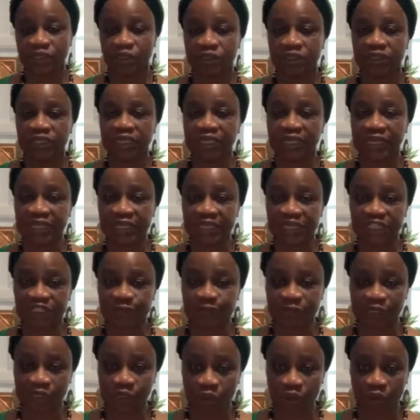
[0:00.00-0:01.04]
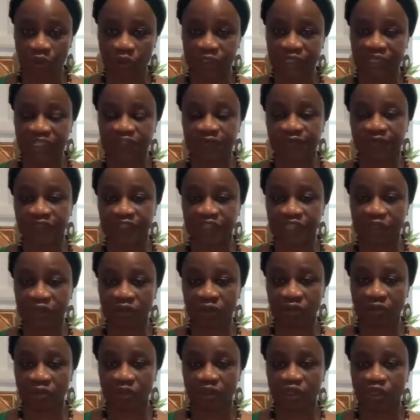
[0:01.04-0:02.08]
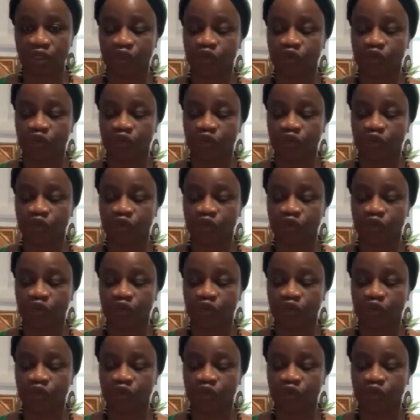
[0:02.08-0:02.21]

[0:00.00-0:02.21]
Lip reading: The link is below this video.